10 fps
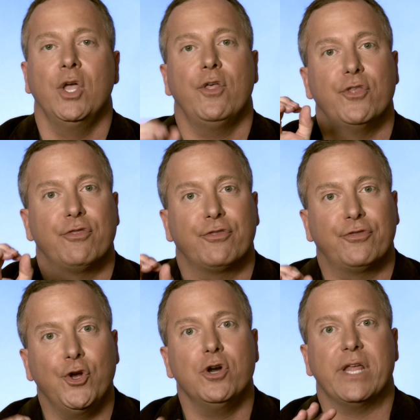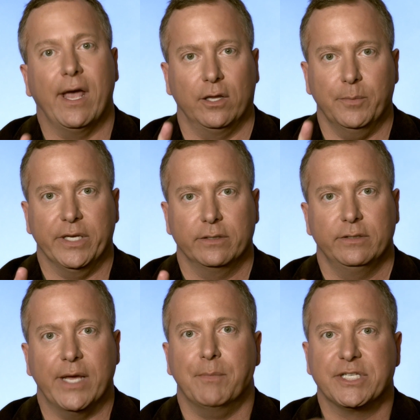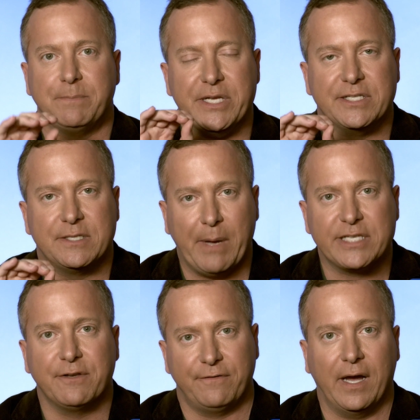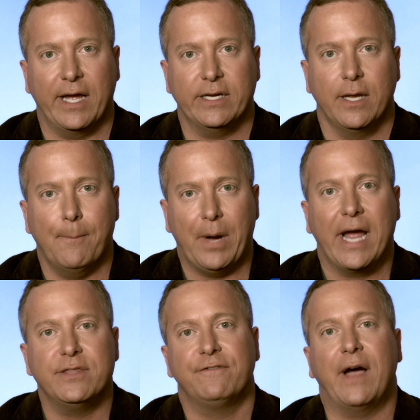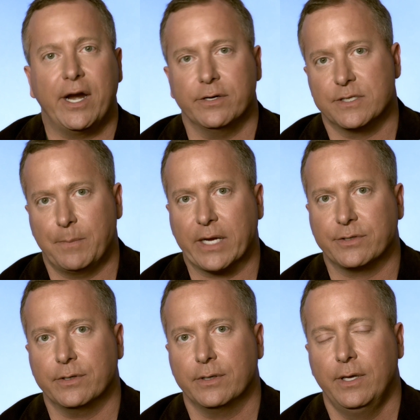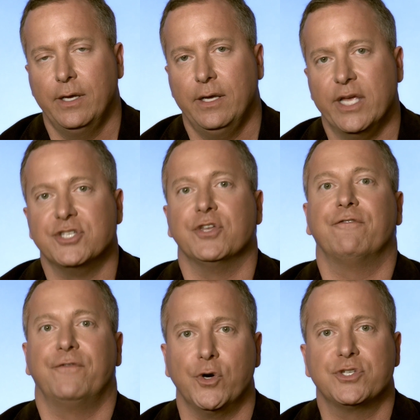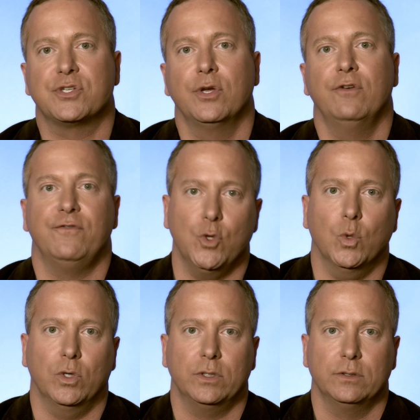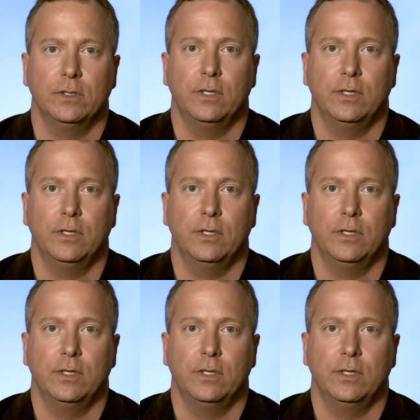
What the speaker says: The third element that must be specified by the fire inspector is the first fuel.